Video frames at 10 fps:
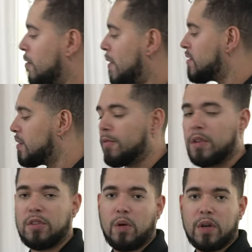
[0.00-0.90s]
rest of the
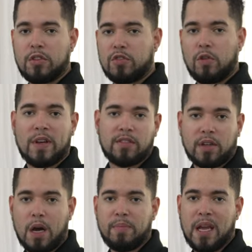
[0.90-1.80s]
donuts or rest
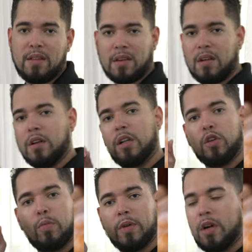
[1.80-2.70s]
of the cupcakes can look a
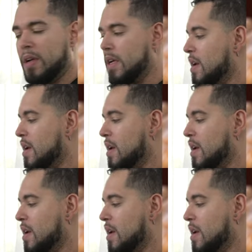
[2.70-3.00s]
little blurry.